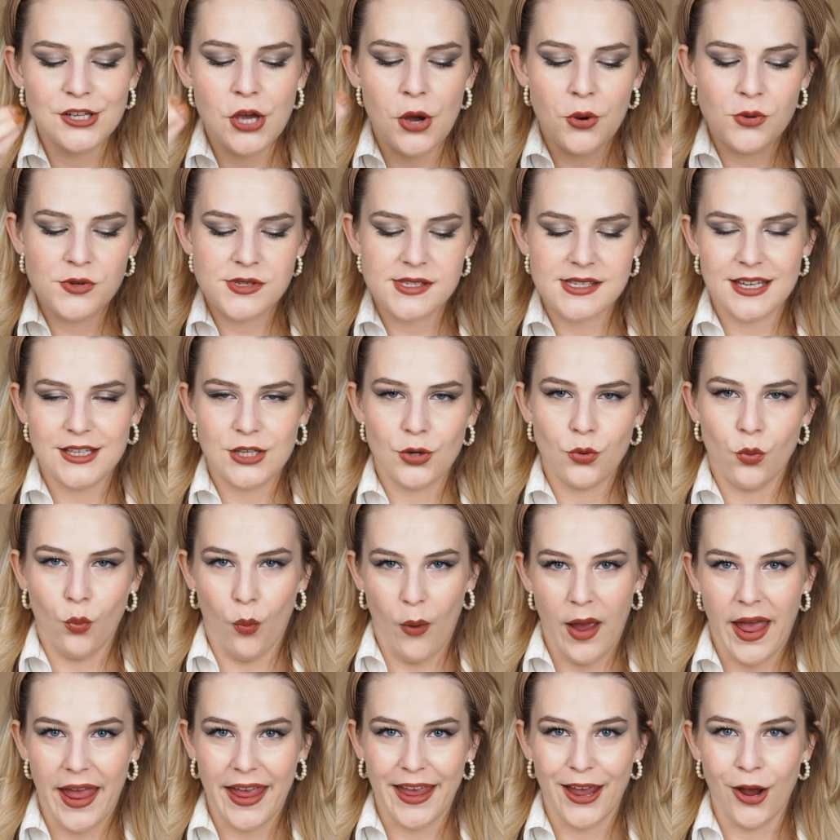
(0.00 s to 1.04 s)
goes either
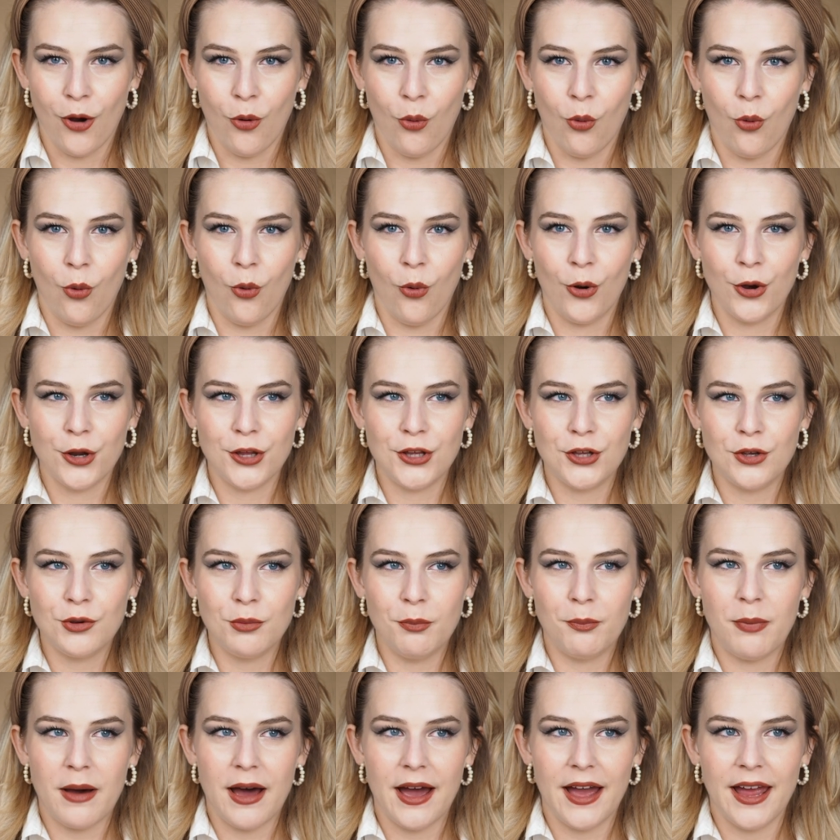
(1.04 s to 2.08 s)
way. Or you
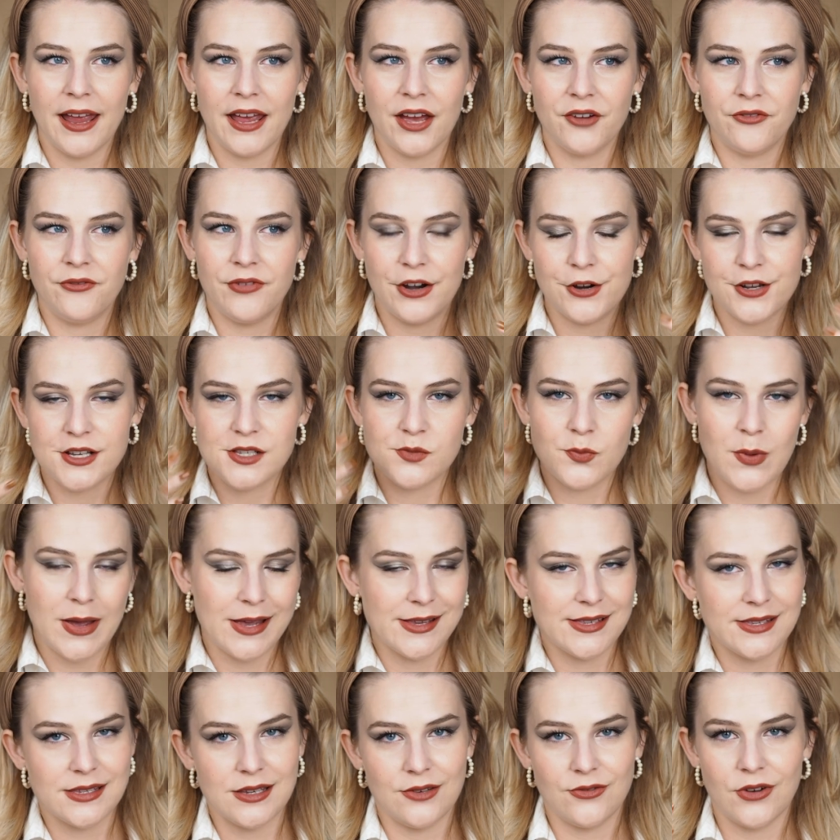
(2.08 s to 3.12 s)
buy a very
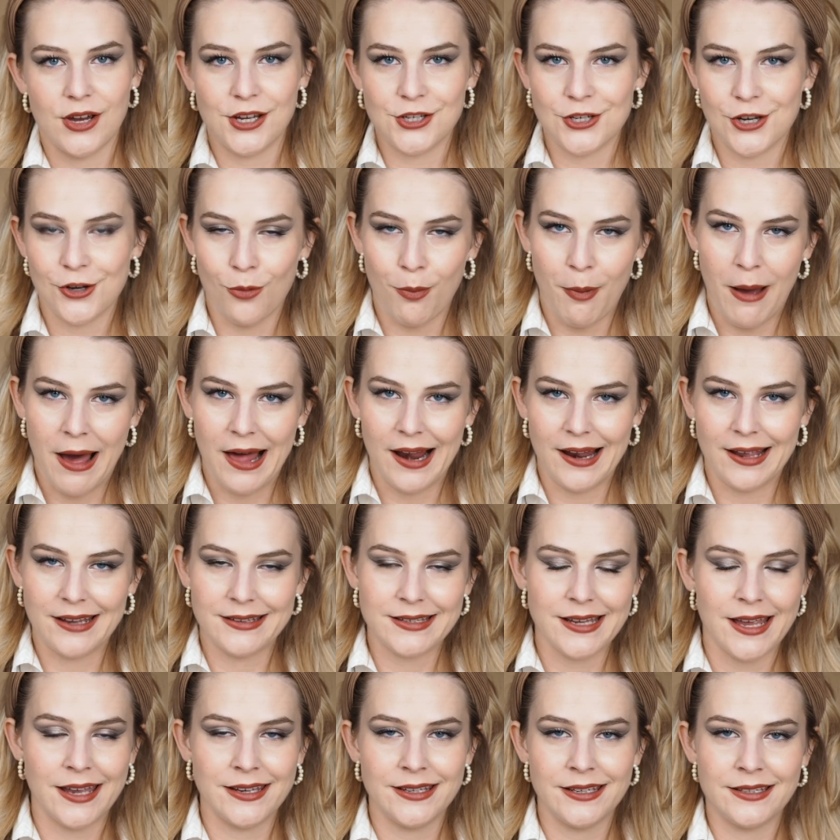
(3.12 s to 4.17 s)
expensive eyeshadow palette
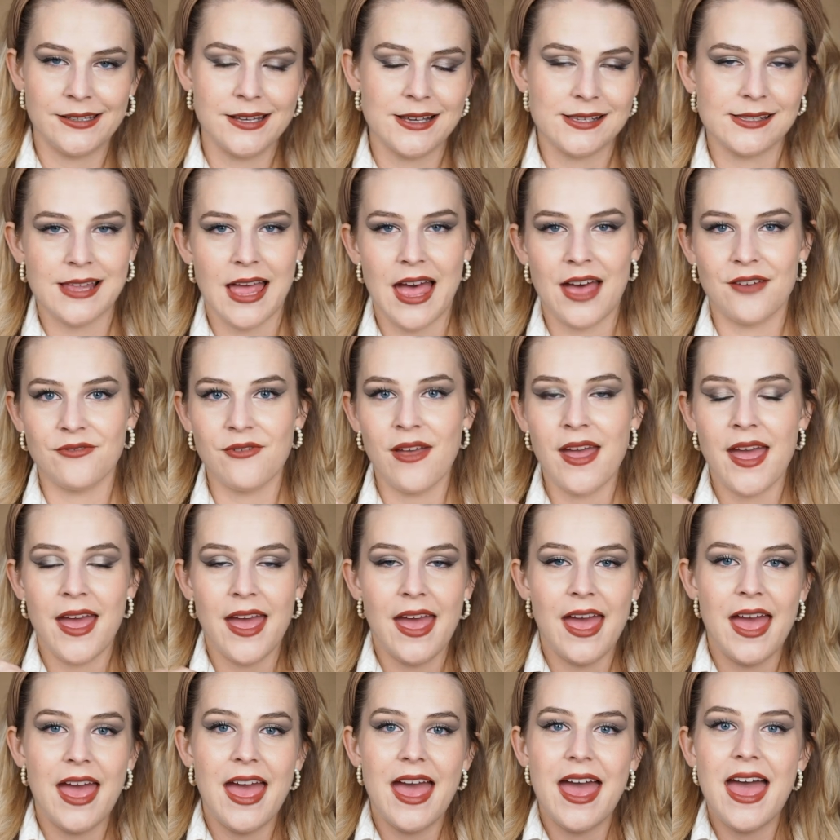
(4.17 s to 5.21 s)
and it doesn't have
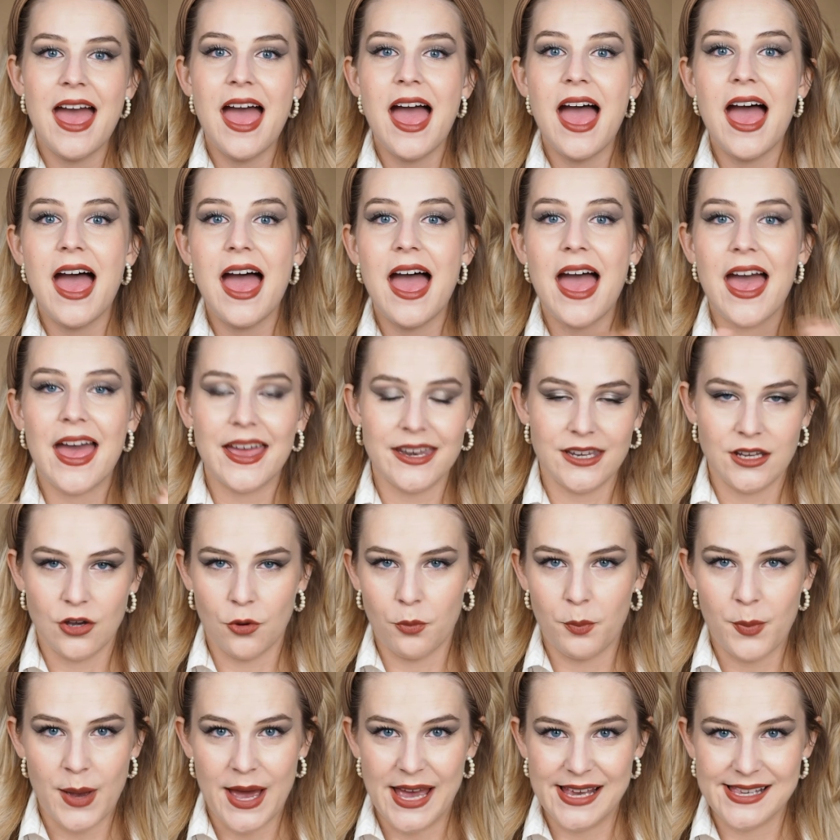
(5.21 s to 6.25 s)
any
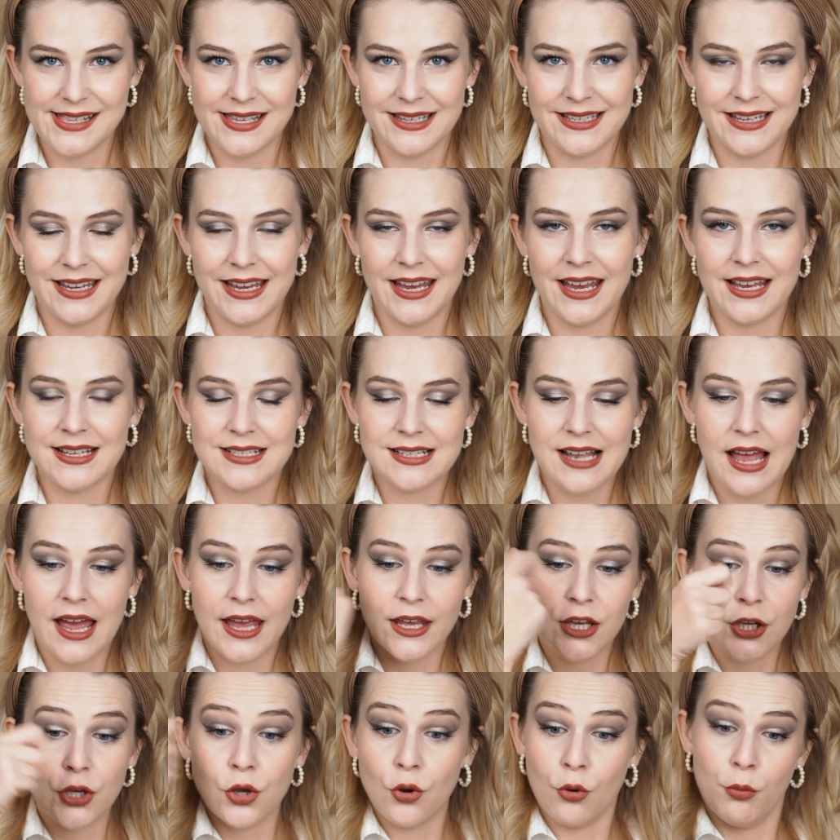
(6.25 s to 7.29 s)
opacity. It's
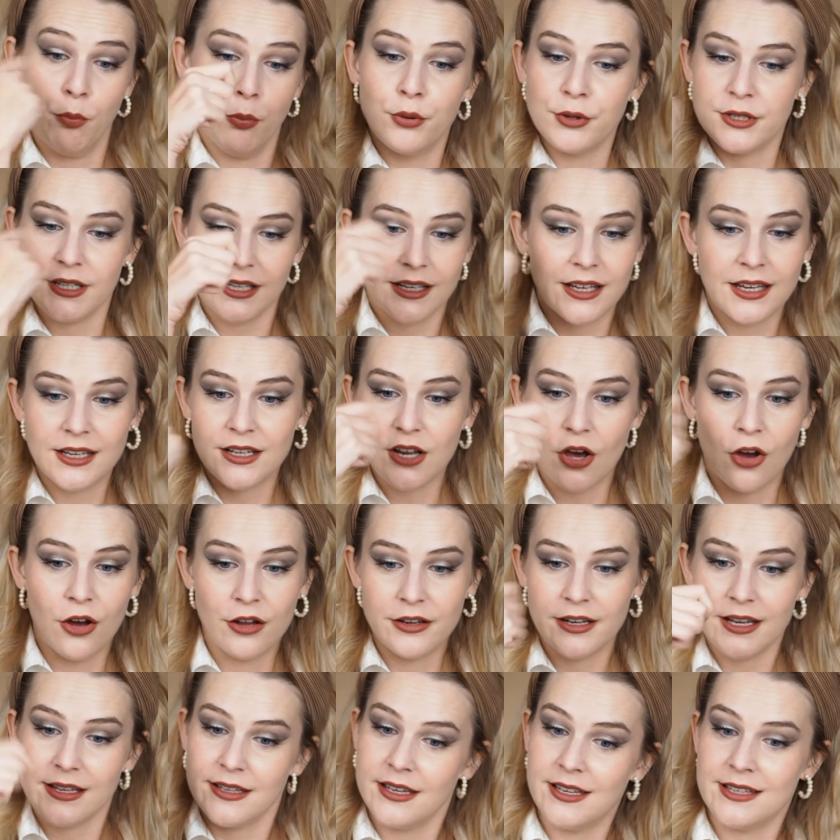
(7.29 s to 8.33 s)
like you're putting it
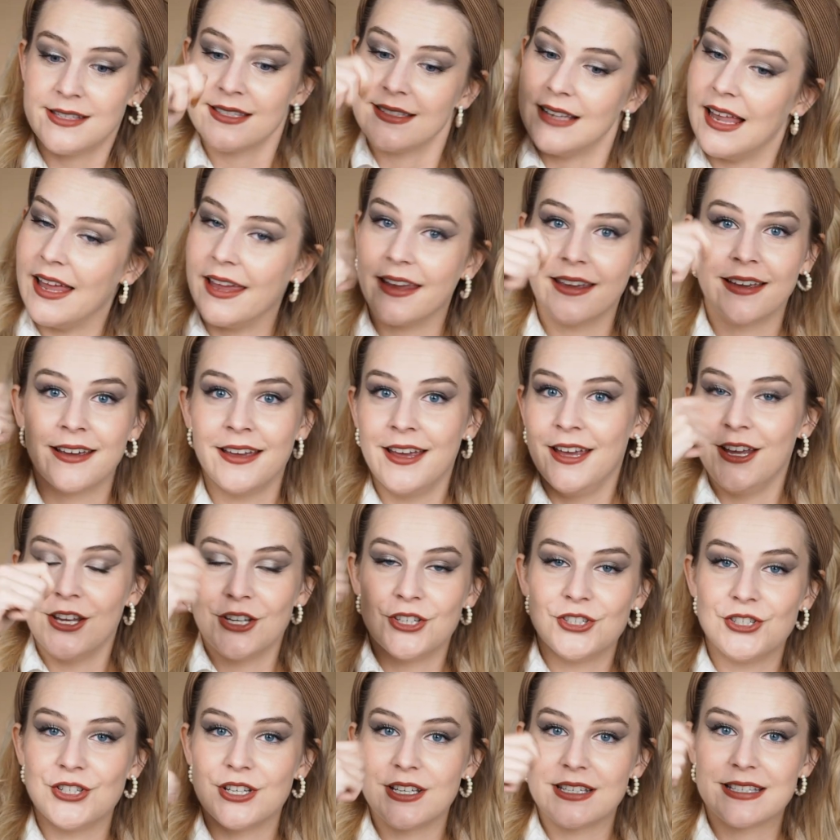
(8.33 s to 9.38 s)
on and it's like
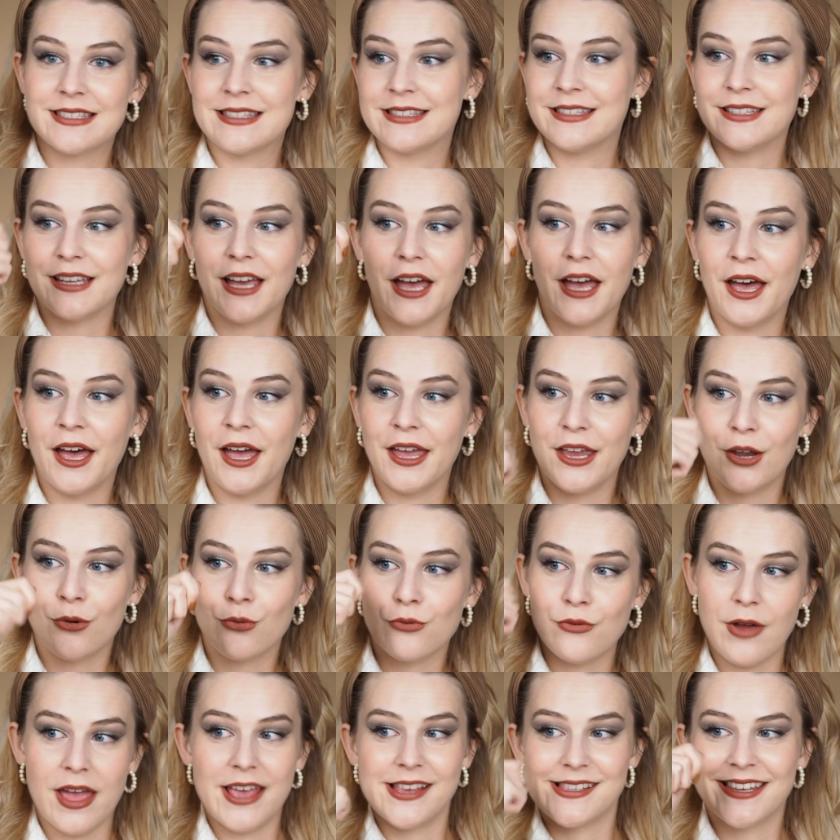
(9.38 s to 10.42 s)
just
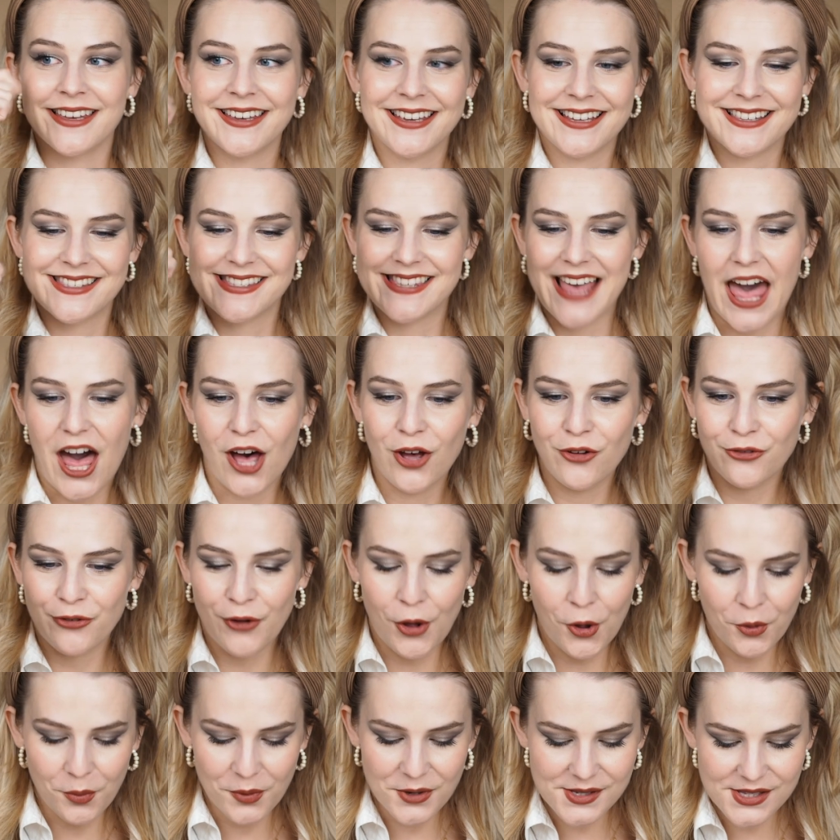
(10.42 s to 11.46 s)
erasing itself
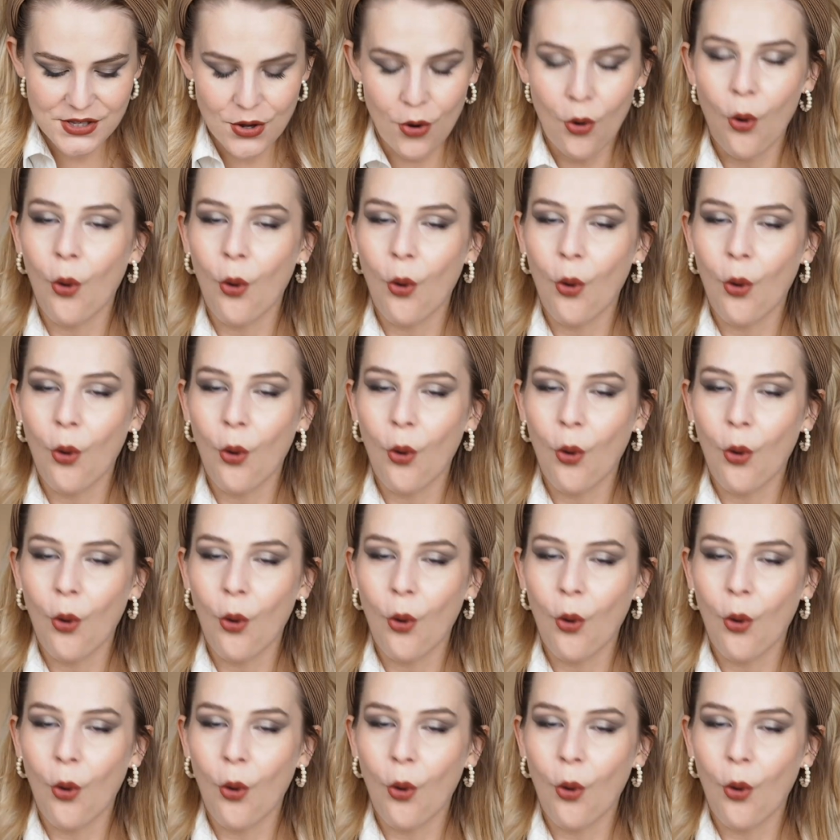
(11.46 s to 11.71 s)
almost.